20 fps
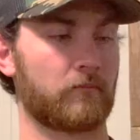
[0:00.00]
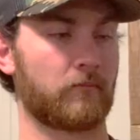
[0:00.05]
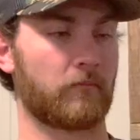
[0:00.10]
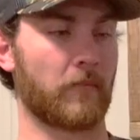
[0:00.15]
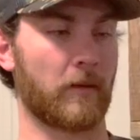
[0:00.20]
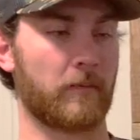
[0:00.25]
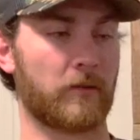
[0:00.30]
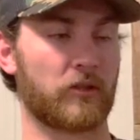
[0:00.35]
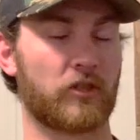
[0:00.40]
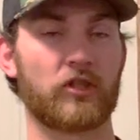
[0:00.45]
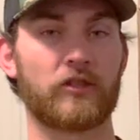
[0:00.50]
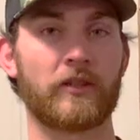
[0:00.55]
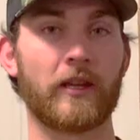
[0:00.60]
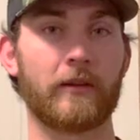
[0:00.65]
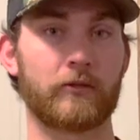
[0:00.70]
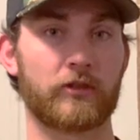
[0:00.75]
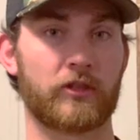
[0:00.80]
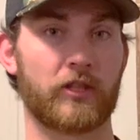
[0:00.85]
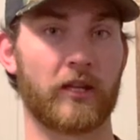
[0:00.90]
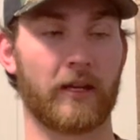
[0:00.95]
Maybe
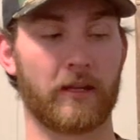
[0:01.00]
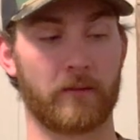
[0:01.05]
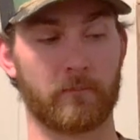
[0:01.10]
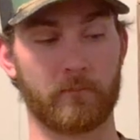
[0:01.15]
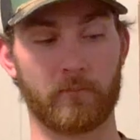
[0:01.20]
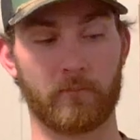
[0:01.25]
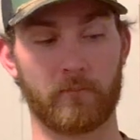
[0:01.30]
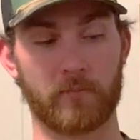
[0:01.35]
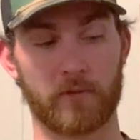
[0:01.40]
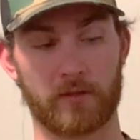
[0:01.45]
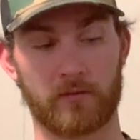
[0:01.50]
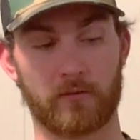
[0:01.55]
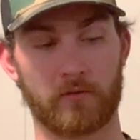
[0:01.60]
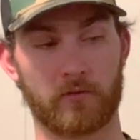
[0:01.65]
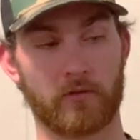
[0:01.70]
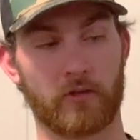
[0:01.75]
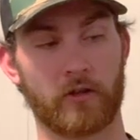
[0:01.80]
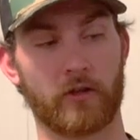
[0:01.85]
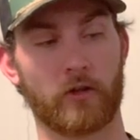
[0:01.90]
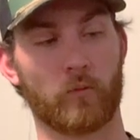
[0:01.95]
double check
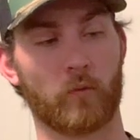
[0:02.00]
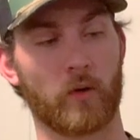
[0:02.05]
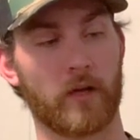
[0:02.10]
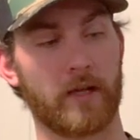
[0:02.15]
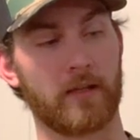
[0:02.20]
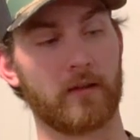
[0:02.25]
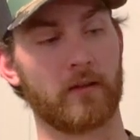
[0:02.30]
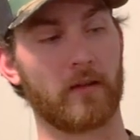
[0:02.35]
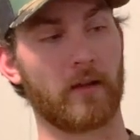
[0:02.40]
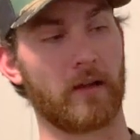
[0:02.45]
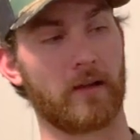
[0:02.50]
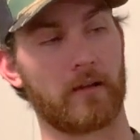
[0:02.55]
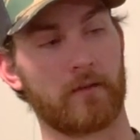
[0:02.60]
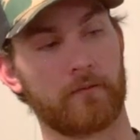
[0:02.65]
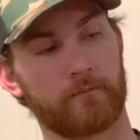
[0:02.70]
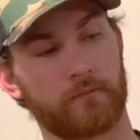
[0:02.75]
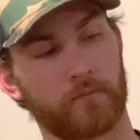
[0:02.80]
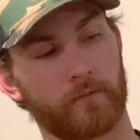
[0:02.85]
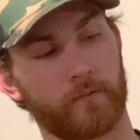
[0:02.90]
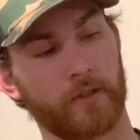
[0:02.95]
your weight
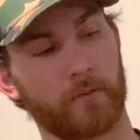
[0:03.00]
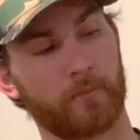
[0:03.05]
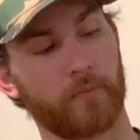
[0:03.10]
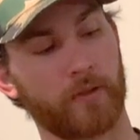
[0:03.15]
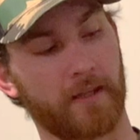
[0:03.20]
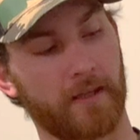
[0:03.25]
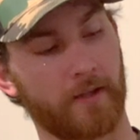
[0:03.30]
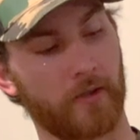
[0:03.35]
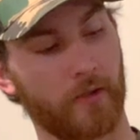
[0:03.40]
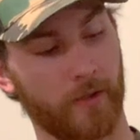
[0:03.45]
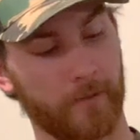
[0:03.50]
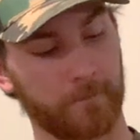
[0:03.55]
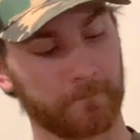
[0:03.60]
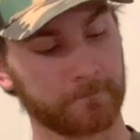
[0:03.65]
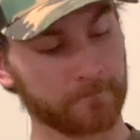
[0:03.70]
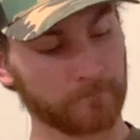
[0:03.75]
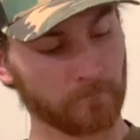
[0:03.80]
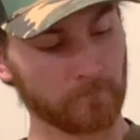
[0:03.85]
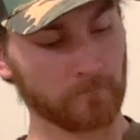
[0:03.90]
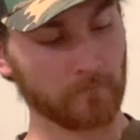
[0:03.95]
when you put that on.
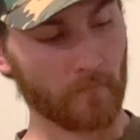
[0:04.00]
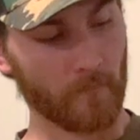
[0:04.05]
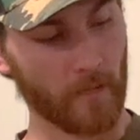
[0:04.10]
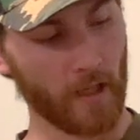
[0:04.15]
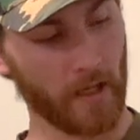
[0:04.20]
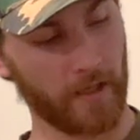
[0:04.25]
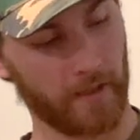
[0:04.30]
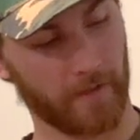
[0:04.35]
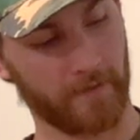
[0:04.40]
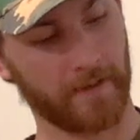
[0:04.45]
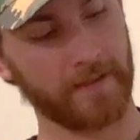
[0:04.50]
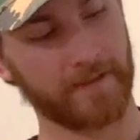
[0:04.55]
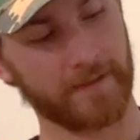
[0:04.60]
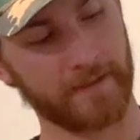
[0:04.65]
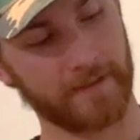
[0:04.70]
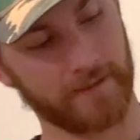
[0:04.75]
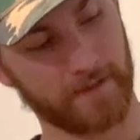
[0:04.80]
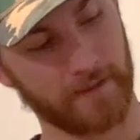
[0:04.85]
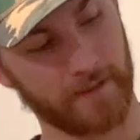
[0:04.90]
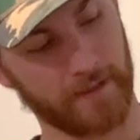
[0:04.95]
And this
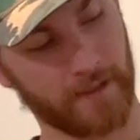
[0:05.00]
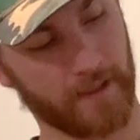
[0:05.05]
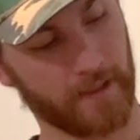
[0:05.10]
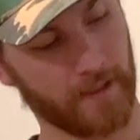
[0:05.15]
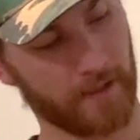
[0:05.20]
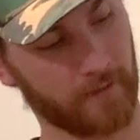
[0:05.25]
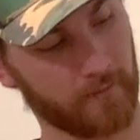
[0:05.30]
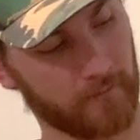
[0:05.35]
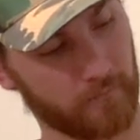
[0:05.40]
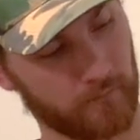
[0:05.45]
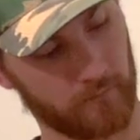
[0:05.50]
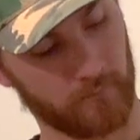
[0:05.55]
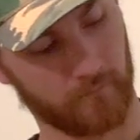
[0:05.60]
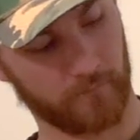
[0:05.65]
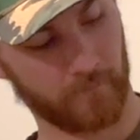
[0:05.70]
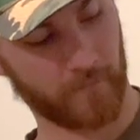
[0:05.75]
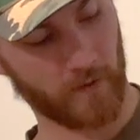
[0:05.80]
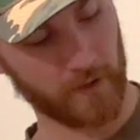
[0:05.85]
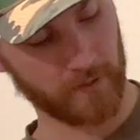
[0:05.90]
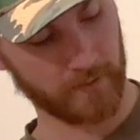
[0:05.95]
is the
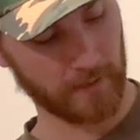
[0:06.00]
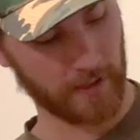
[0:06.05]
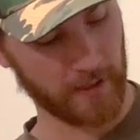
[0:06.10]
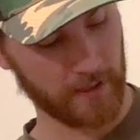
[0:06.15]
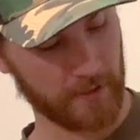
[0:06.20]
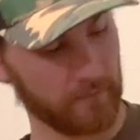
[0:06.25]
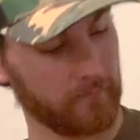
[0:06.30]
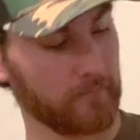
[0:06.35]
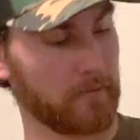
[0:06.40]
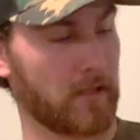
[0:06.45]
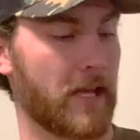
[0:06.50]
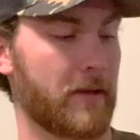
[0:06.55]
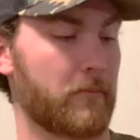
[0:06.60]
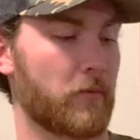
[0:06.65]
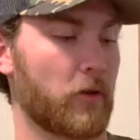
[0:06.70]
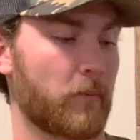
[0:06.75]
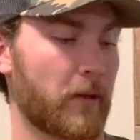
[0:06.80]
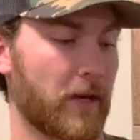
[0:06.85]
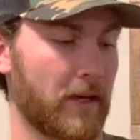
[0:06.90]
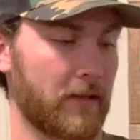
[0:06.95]
First Light
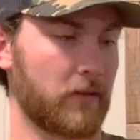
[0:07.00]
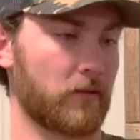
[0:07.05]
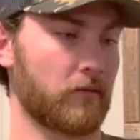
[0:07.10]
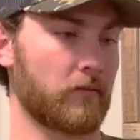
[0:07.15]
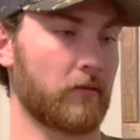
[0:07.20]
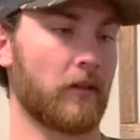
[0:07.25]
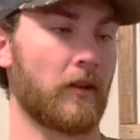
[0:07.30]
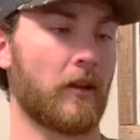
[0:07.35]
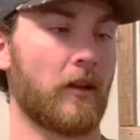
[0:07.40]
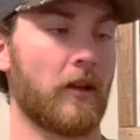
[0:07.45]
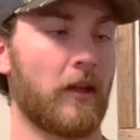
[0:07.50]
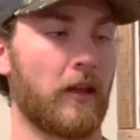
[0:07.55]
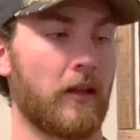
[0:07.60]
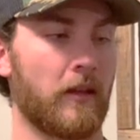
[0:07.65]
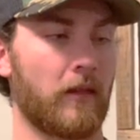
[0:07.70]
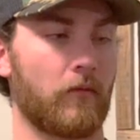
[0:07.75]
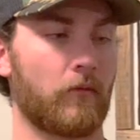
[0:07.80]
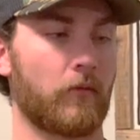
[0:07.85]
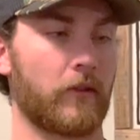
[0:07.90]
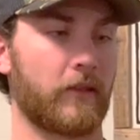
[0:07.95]
camo pattern
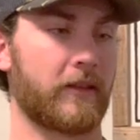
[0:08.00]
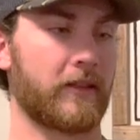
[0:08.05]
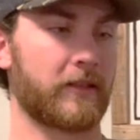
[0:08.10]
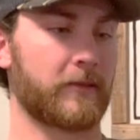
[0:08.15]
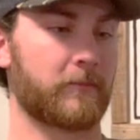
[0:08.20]
with this